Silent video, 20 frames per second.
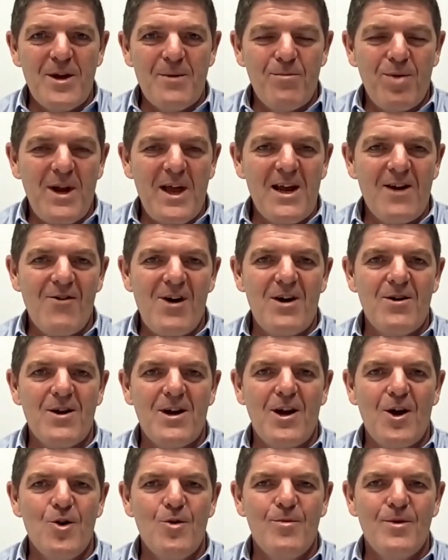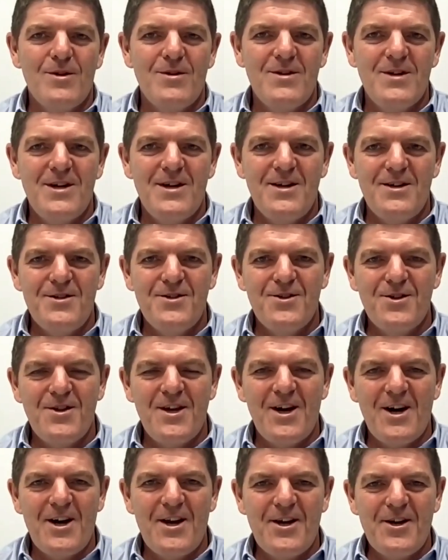bring Playground Global uh, to
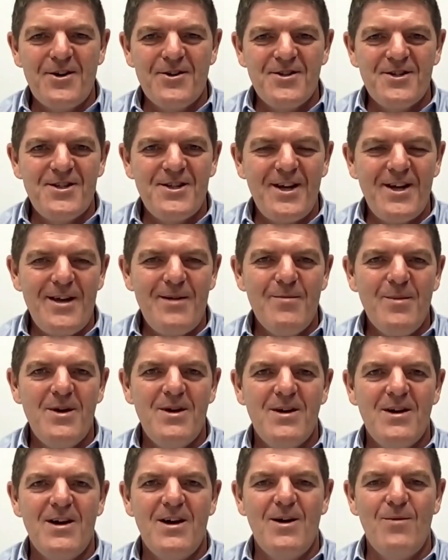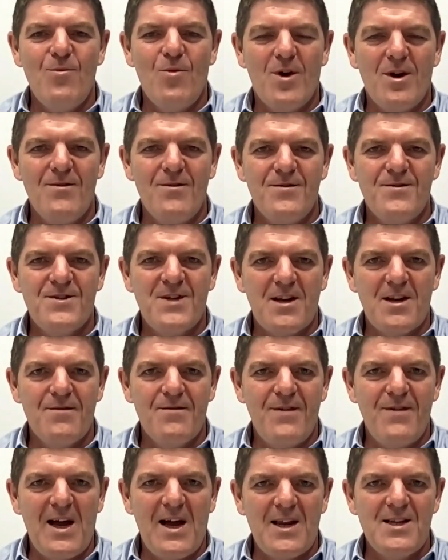the IDEON team, um, one of
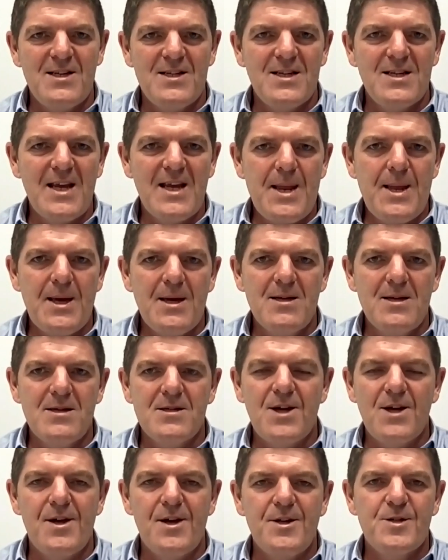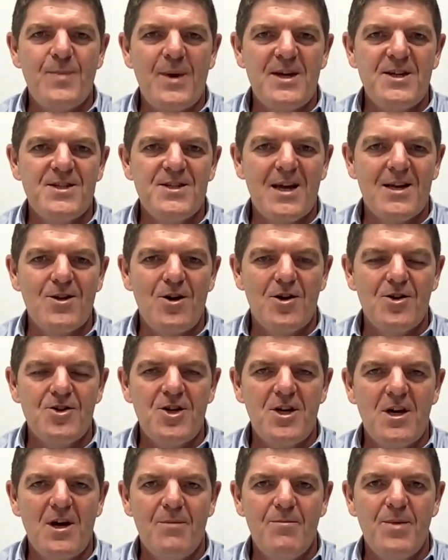Silicon Valley's leading science-based
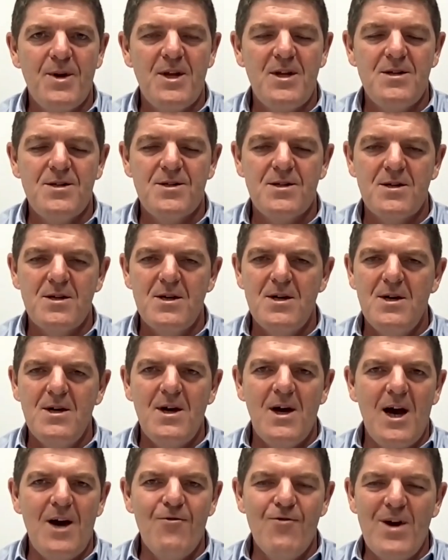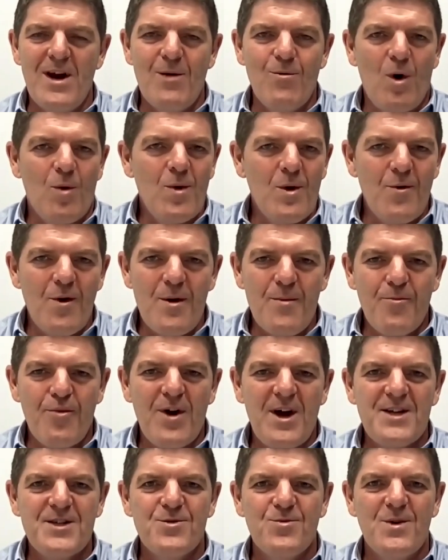technology companies. And really what we were
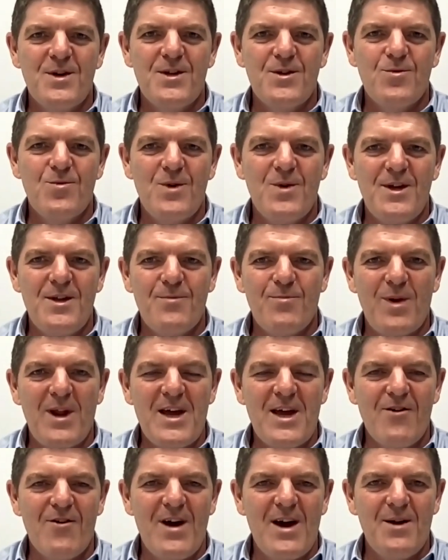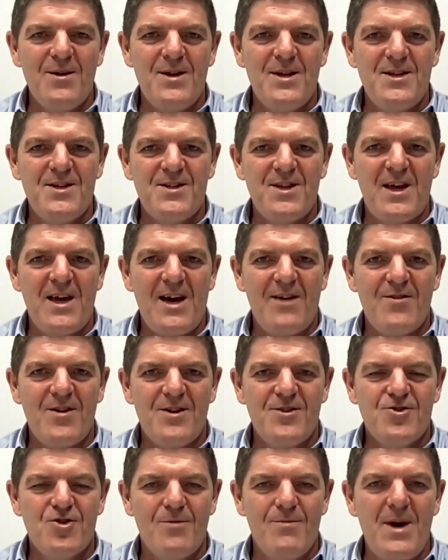impressed with with Playground is they have
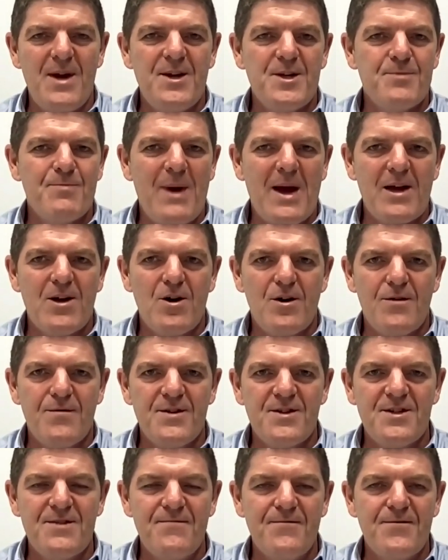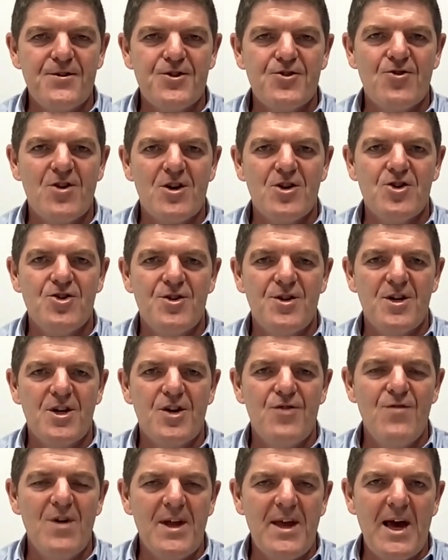a tremendous back office infrastructure that
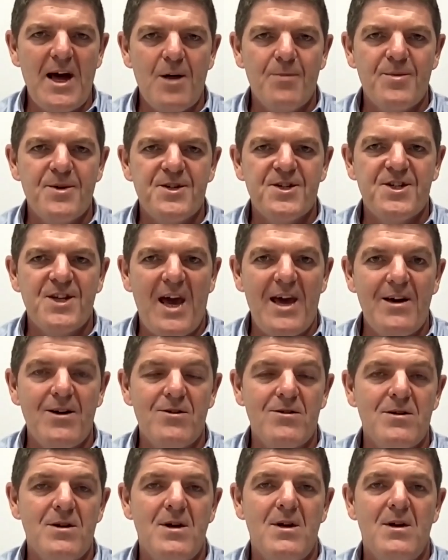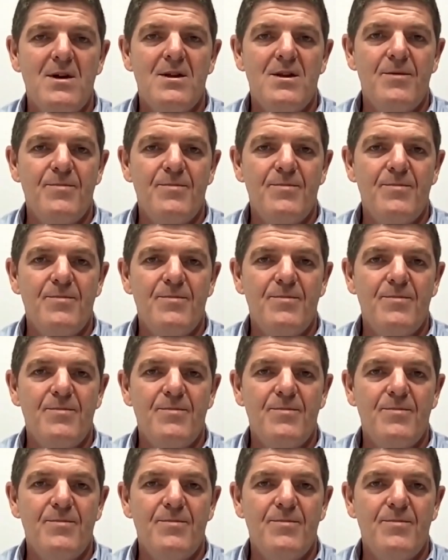can really help us scale